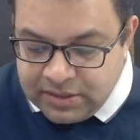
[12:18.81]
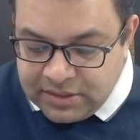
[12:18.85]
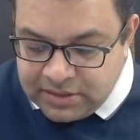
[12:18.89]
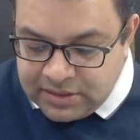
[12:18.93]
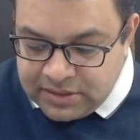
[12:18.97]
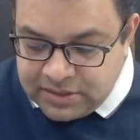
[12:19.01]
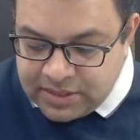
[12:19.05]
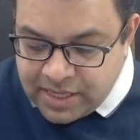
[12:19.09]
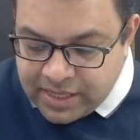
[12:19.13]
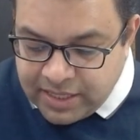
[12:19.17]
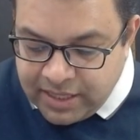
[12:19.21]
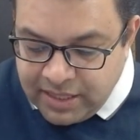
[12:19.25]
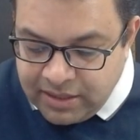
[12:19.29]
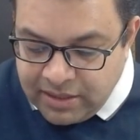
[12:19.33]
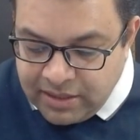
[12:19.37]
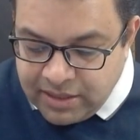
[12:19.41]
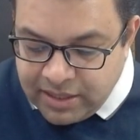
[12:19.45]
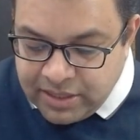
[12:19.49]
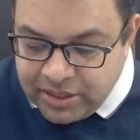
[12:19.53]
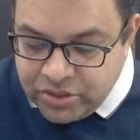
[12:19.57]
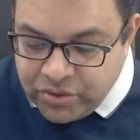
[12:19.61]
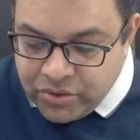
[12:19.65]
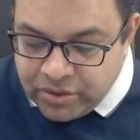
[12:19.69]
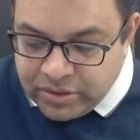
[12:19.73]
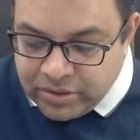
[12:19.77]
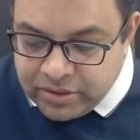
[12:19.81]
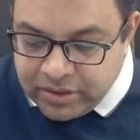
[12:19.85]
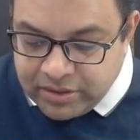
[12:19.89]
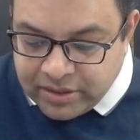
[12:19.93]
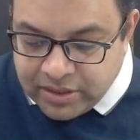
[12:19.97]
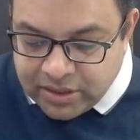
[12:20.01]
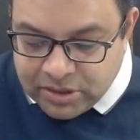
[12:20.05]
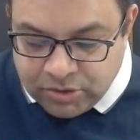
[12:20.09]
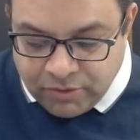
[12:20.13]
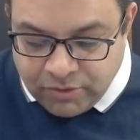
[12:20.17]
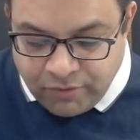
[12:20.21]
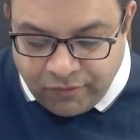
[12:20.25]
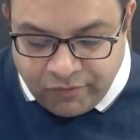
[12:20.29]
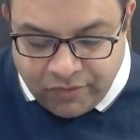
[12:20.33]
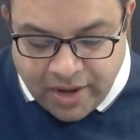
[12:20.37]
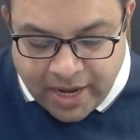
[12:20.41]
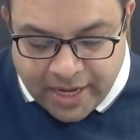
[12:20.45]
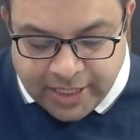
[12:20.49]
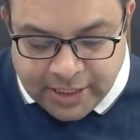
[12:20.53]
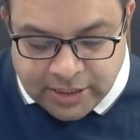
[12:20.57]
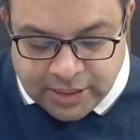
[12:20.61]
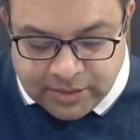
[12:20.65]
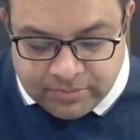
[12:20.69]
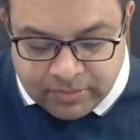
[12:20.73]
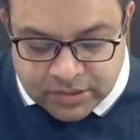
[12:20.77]
Second, endure the touch of
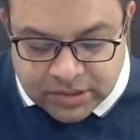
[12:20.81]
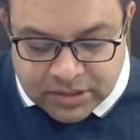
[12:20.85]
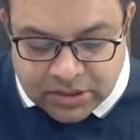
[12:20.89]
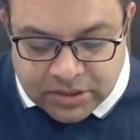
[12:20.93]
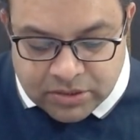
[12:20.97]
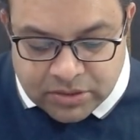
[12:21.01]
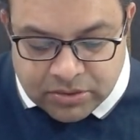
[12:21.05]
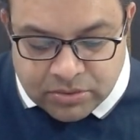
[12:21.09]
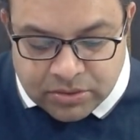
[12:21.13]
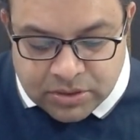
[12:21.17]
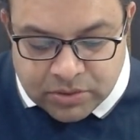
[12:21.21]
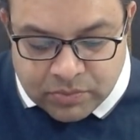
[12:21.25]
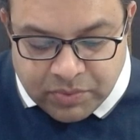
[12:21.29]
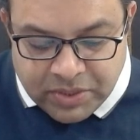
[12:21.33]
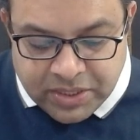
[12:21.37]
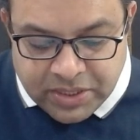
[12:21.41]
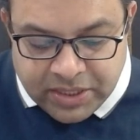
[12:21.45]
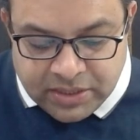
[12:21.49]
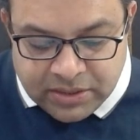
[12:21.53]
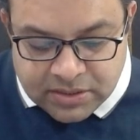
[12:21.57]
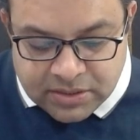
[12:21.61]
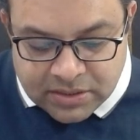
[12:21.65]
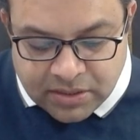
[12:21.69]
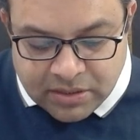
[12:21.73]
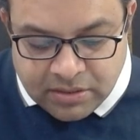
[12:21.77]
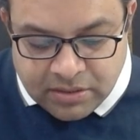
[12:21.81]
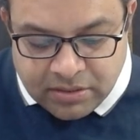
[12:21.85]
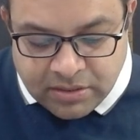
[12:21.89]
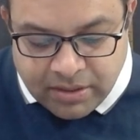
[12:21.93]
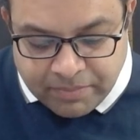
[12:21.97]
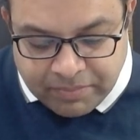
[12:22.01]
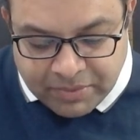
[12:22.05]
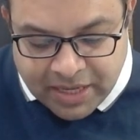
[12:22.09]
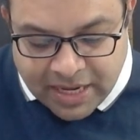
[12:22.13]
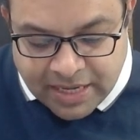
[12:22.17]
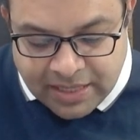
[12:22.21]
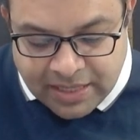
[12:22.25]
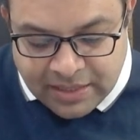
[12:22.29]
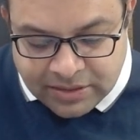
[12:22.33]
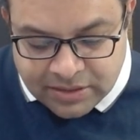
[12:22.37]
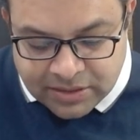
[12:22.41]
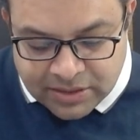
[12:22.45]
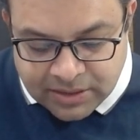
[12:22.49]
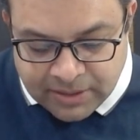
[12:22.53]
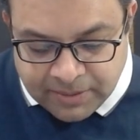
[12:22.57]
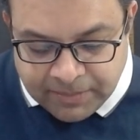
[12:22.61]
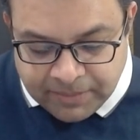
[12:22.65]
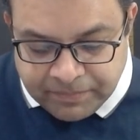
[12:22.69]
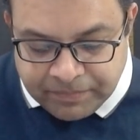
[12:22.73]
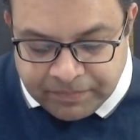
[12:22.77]
flies, mosquitoes, wind, sun, reptiles.